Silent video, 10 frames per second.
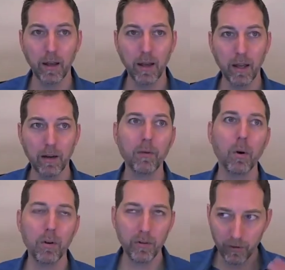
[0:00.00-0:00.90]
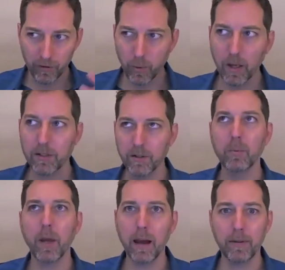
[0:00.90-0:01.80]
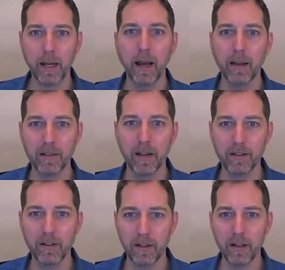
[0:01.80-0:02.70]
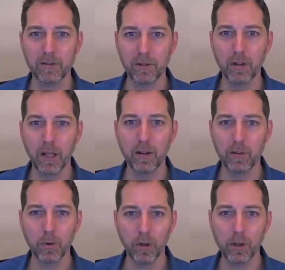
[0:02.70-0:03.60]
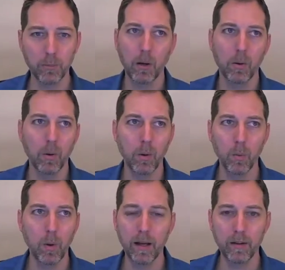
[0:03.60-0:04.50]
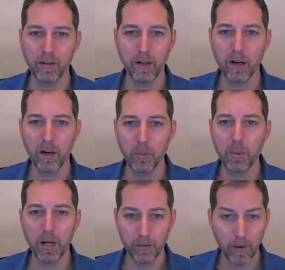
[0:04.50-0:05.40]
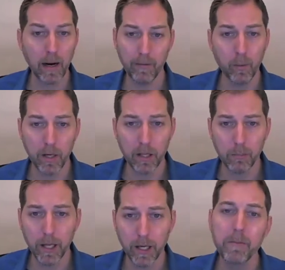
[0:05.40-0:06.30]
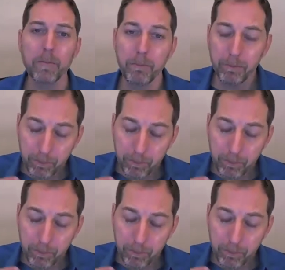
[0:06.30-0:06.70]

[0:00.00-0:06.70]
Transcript: And of course, there's questions we have to ask as an industrialized world about why isn't it a no-brainer for everyone on the planet?